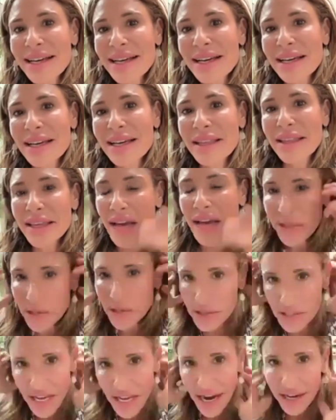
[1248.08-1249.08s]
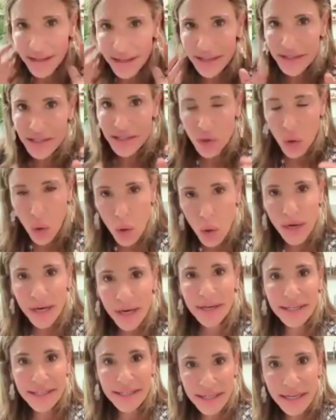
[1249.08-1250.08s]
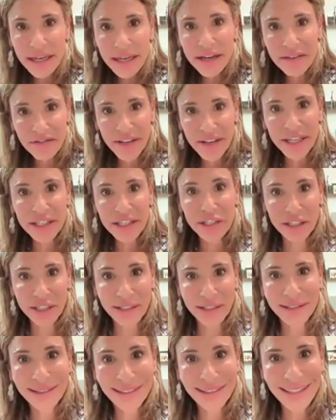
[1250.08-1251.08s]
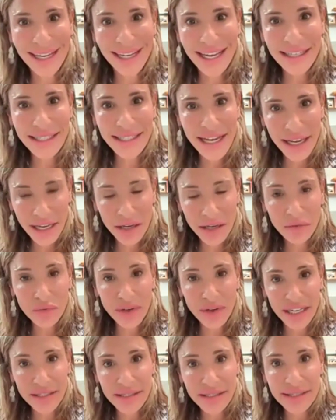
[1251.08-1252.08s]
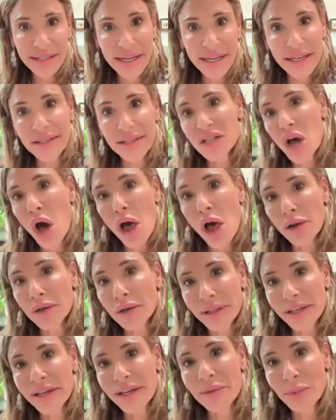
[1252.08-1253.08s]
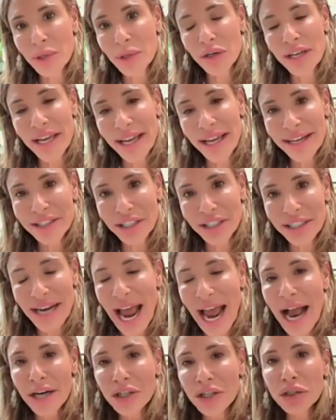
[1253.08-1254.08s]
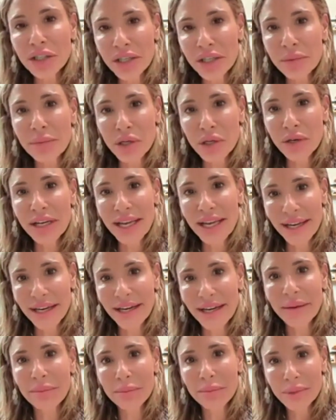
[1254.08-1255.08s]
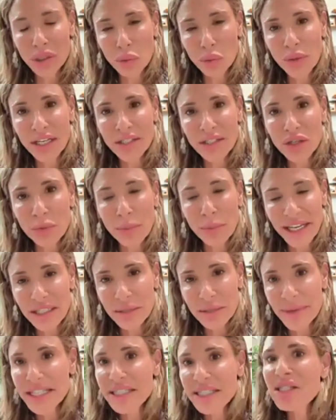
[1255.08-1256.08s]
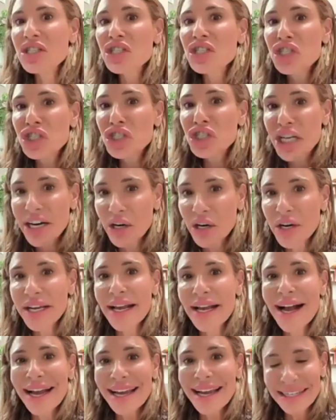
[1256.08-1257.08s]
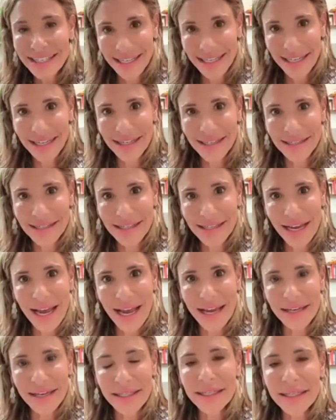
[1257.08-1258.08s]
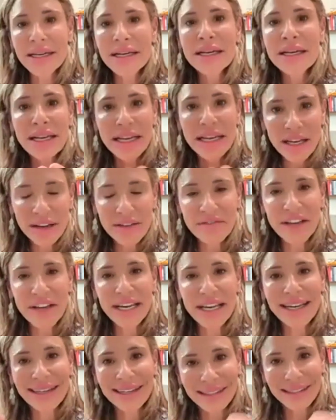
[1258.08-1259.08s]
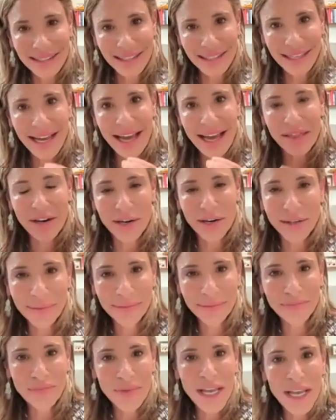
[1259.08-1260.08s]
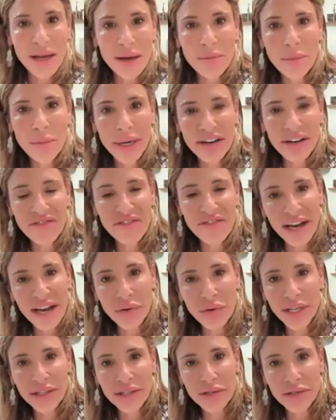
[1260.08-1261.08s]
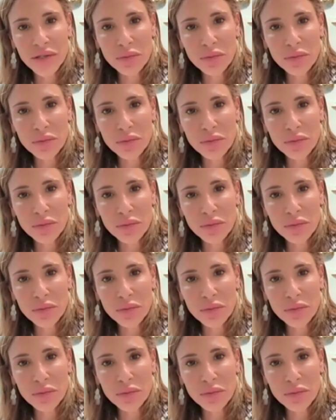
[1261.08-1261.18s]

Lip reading: the other side of this coin is innovation and taking risks and scholarly communication, actually communicating between domain spaces, sharing ideas and innovating together, but founding those